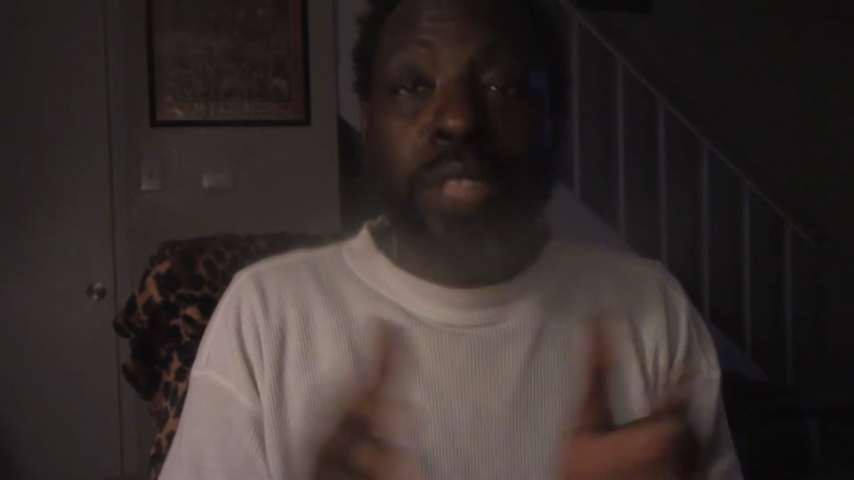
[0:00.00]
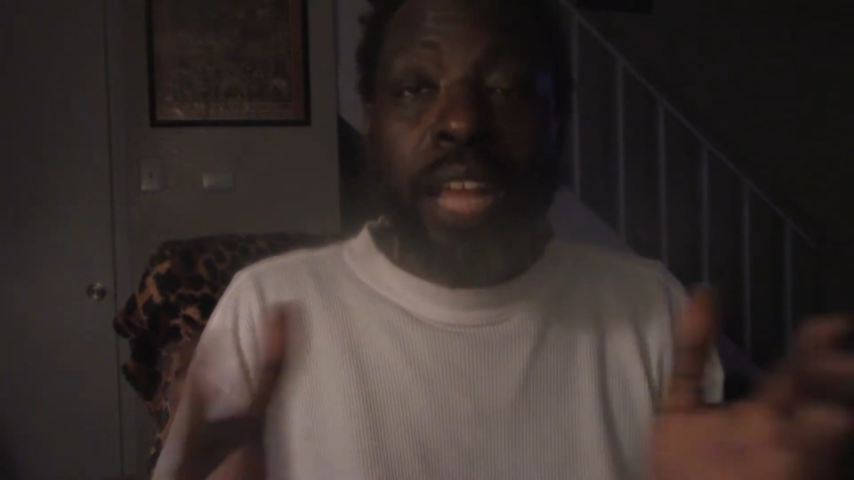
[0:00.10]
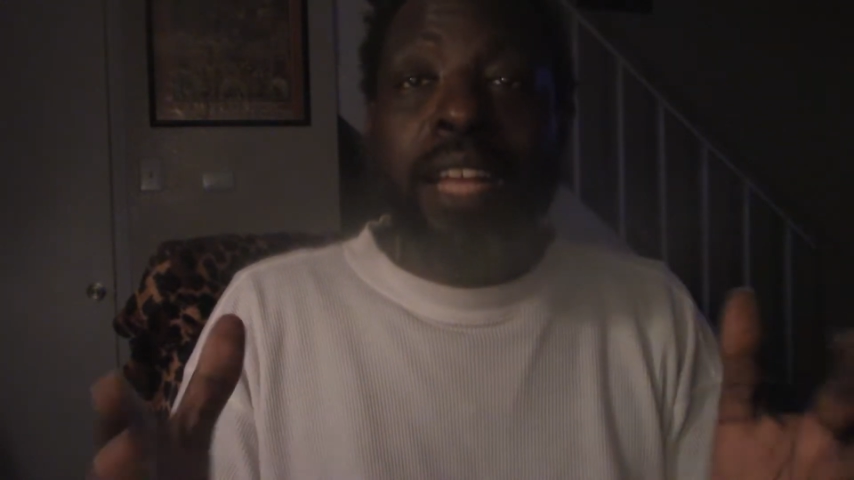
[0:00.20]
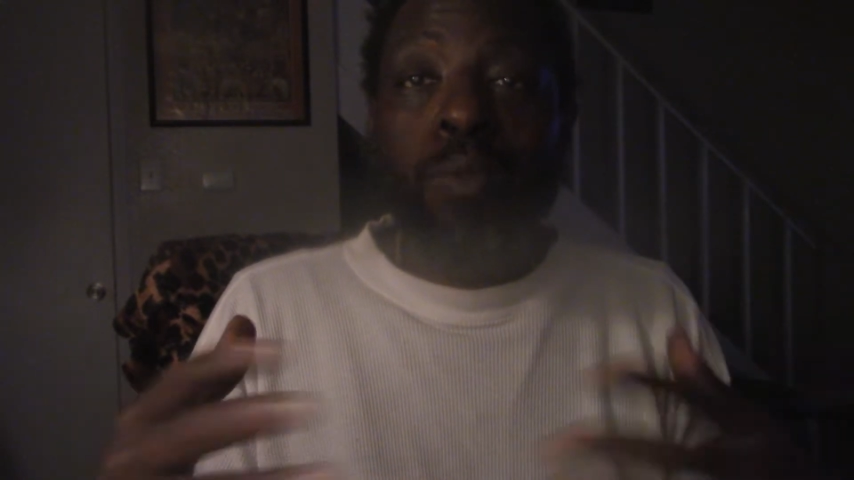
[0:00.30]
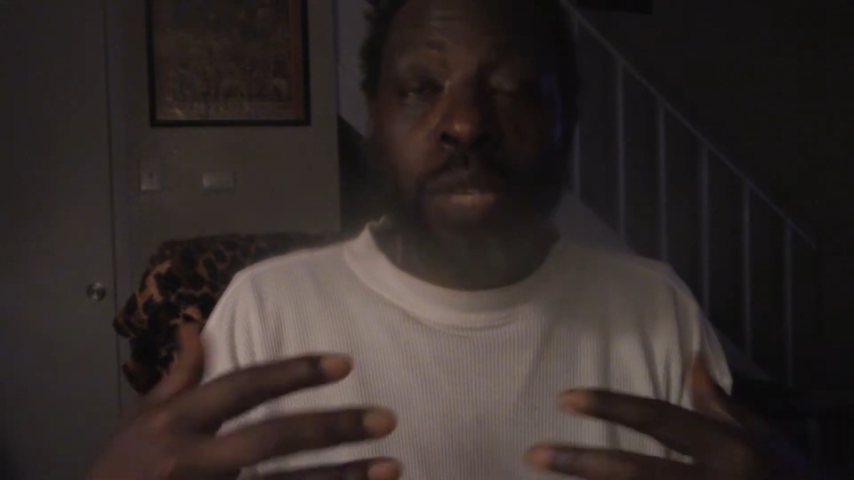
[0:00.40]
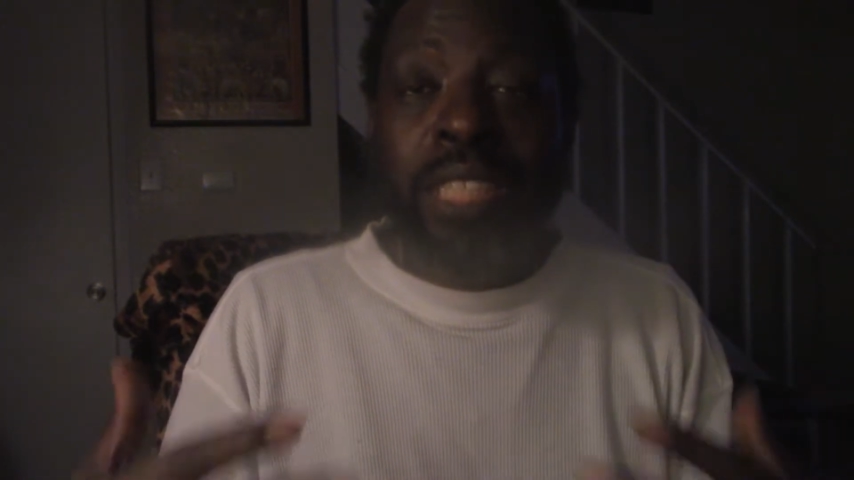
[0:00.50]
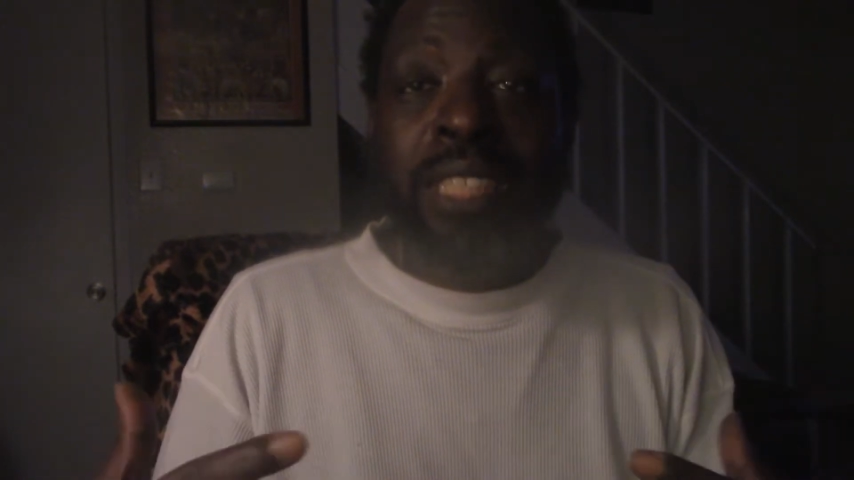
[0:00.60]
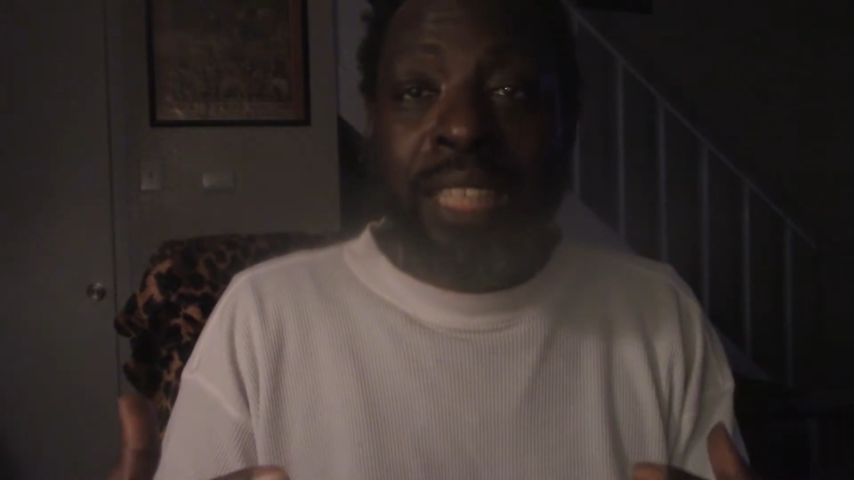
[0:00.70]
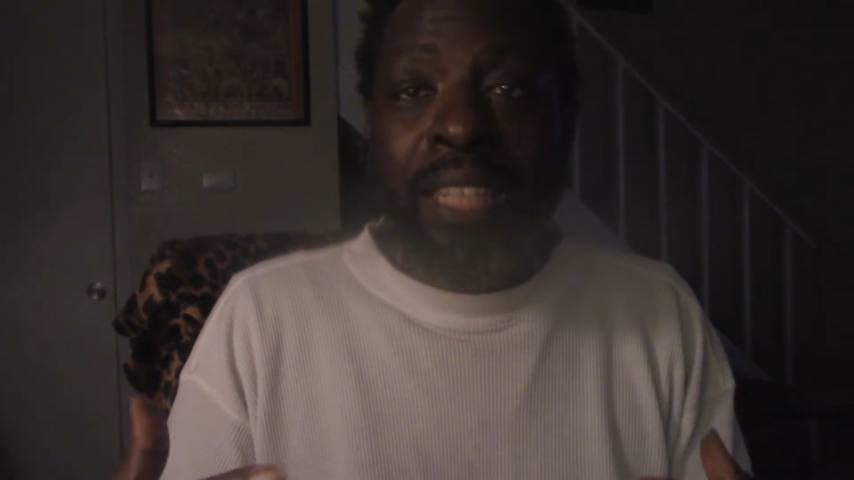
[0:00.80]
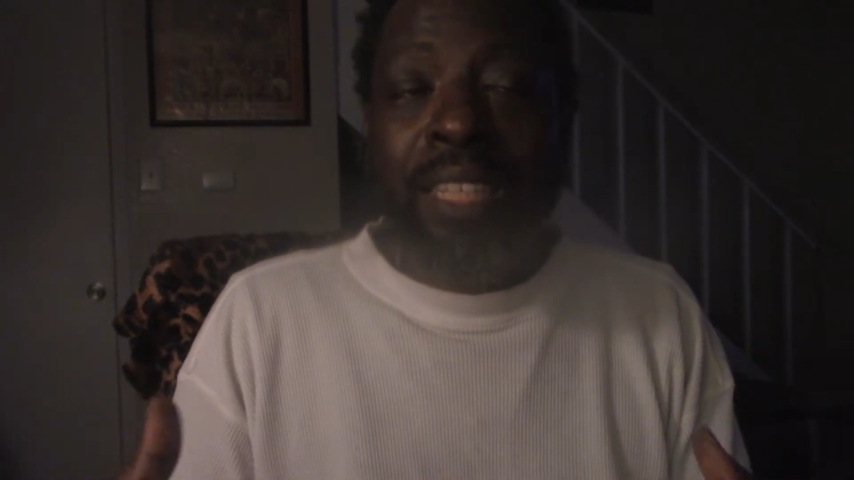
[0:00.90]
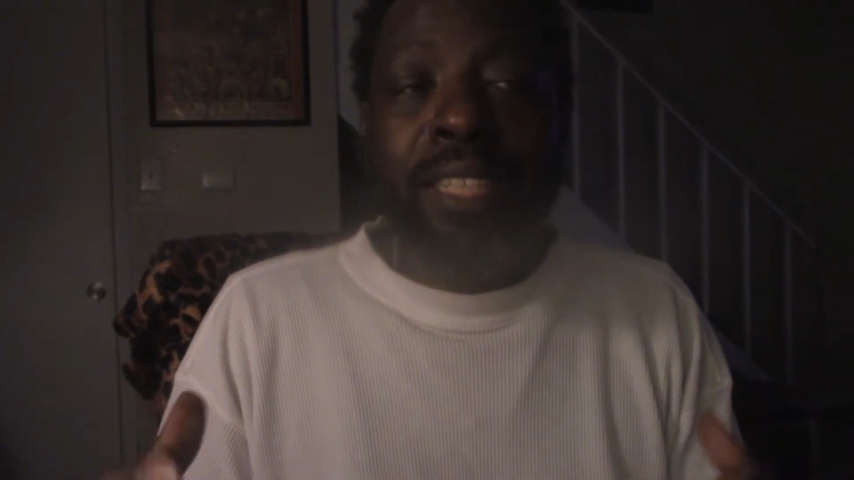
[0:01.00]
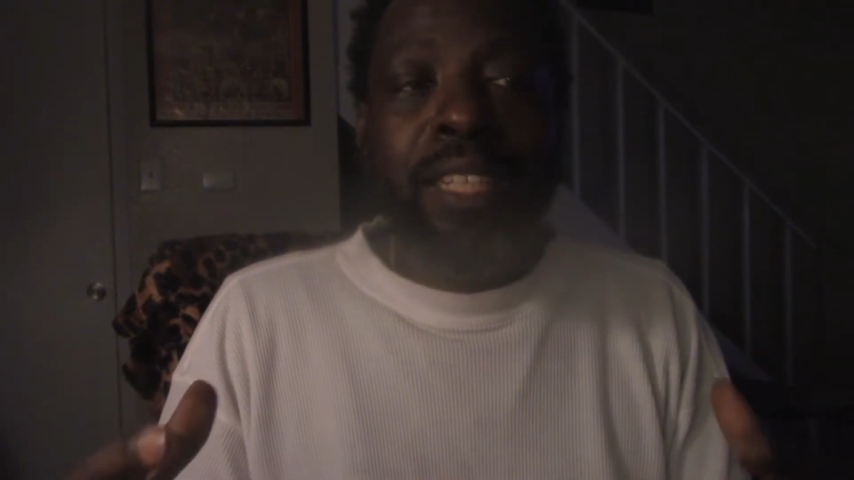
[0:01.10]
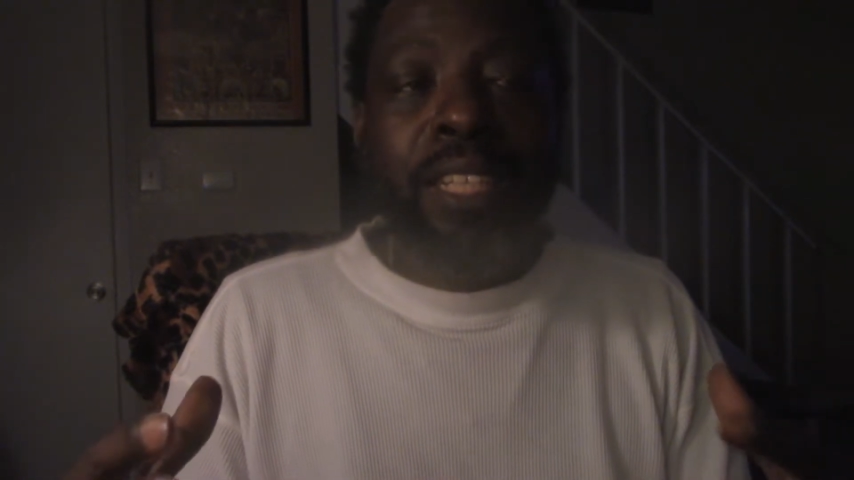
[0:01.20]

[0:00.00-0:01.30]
that we see,